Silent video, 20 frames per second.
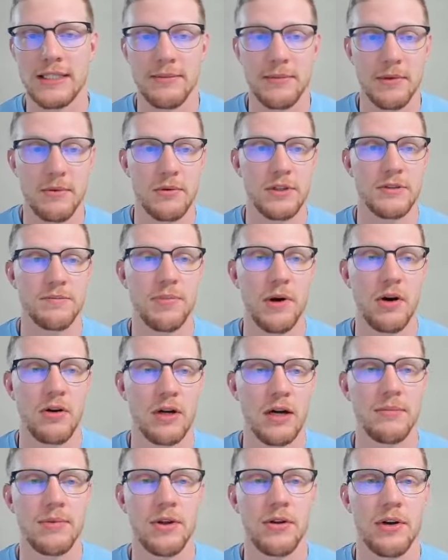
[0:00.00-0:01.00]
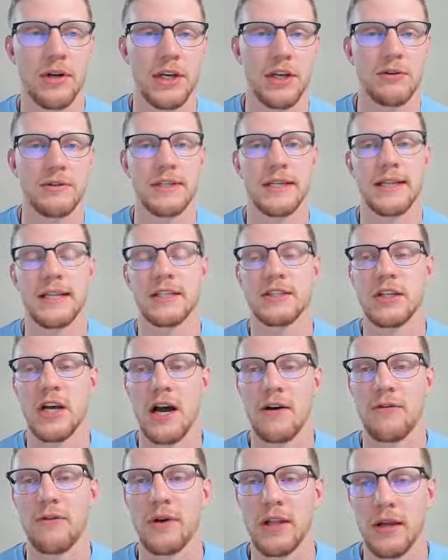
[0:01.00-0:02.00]
Some of them were just bulk uploaded using the
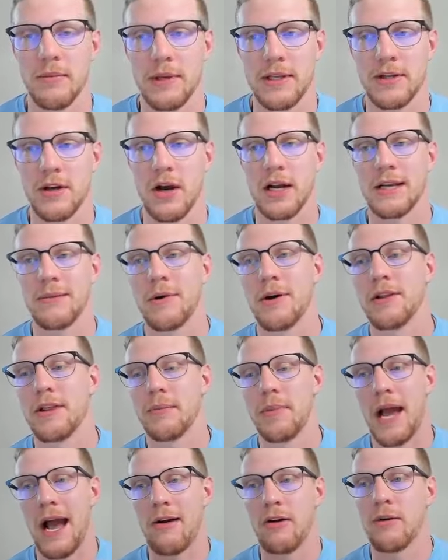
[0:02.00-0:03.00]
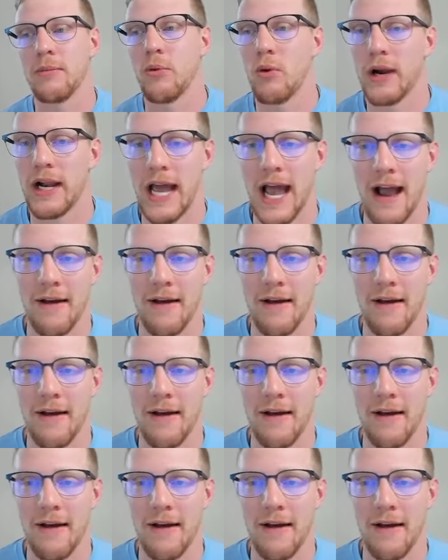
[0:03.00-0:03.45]
software they'll be talking about in the PowerPoint